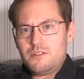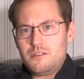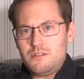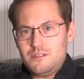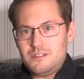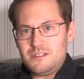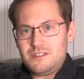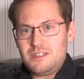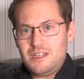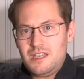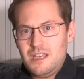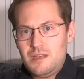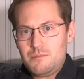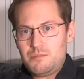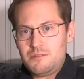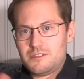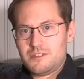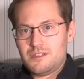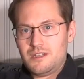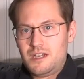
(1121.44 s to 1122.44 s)
to the
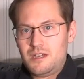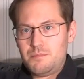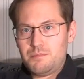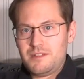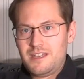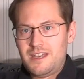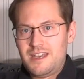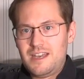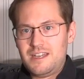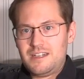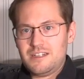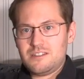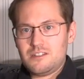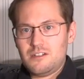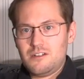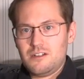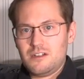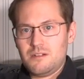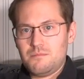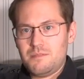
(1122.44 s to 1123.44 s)
tabletop and
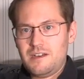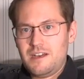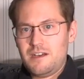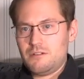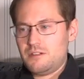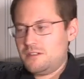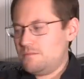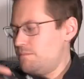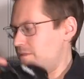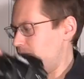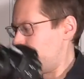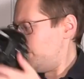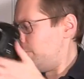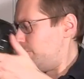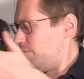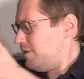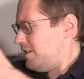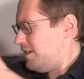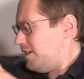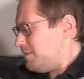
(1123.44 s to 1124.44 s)
talk about it. But
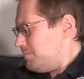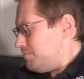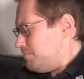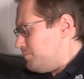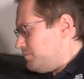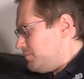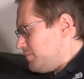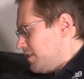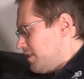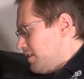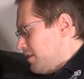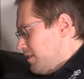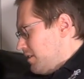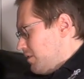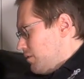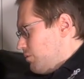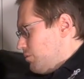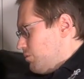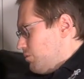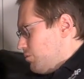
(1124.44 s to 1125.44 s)
before that,
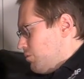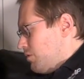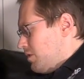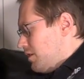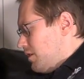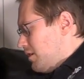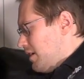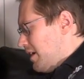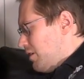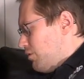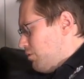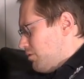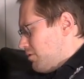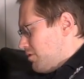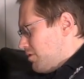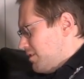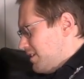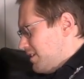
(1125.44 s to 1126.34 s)
we're going to also